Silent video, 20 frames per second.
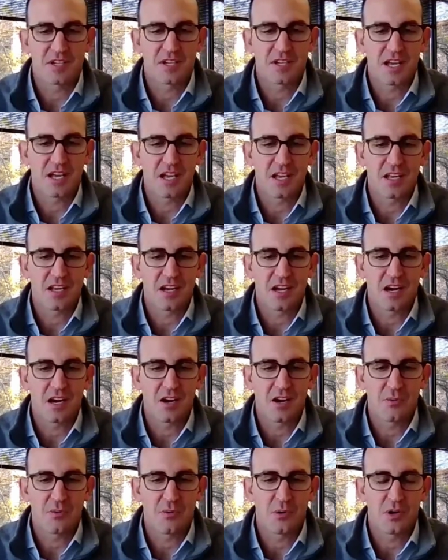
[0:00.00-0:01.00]
today.
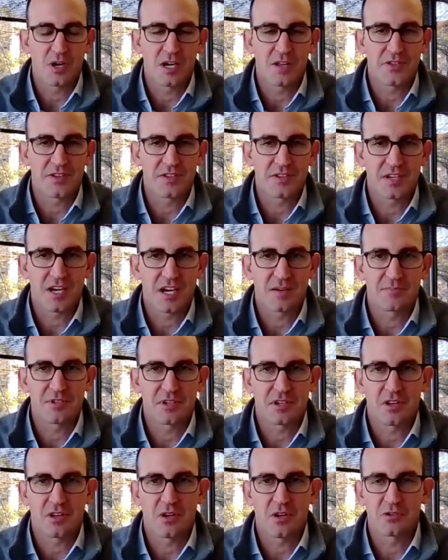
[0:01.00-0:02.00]
We're at the time
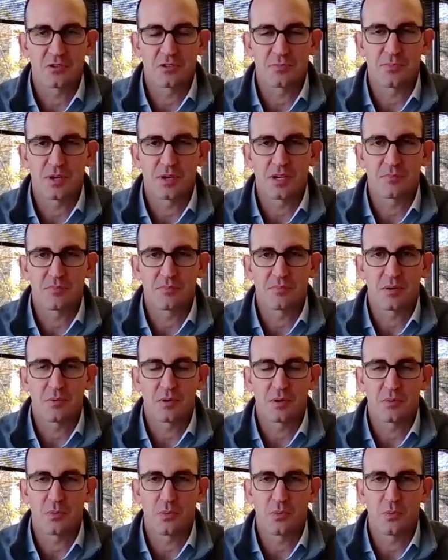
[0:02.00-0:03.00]
to close, but
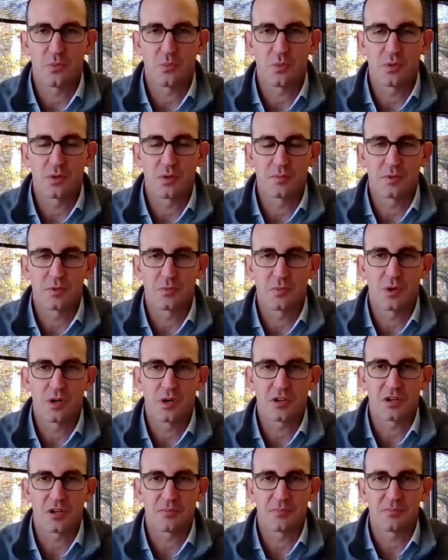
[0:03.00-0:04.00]
would
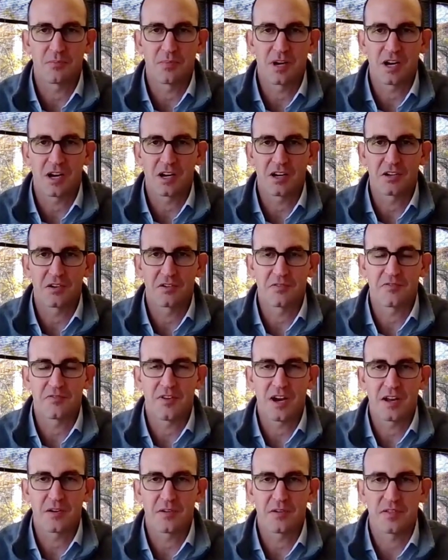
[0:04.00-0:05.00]
welcome your
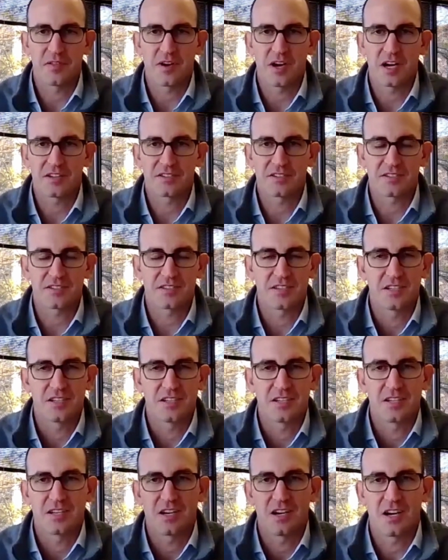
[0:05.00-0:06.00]
final thoughts
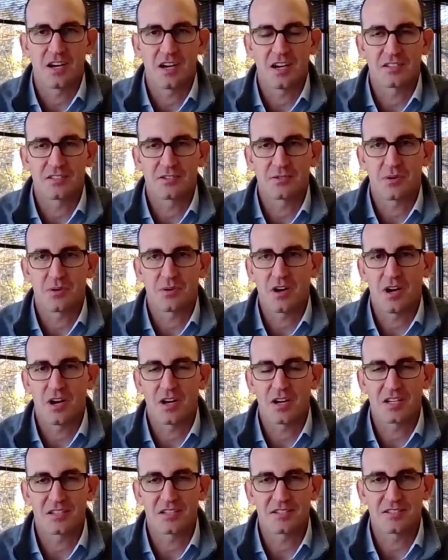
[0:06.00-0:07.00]
to our
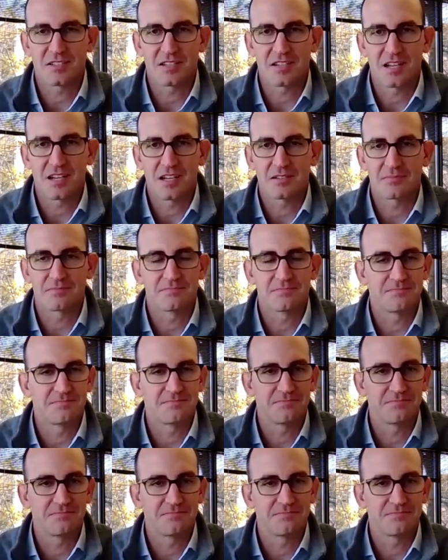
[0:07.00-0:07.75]
audience today.